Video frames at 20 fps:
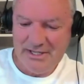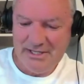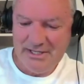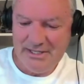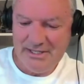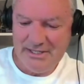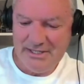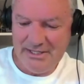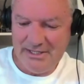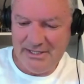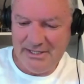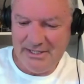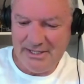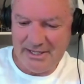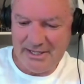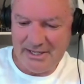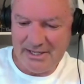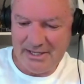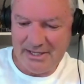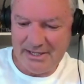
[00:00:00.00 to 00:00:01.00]

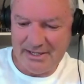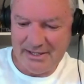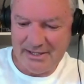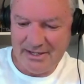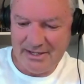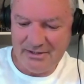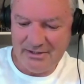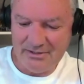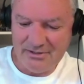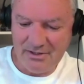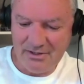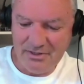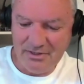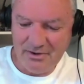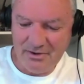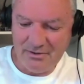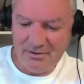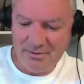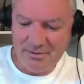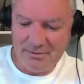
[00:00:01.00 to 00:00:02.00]
actually it's the
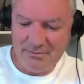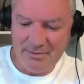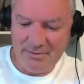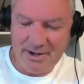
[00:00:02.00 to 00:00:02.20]
third, but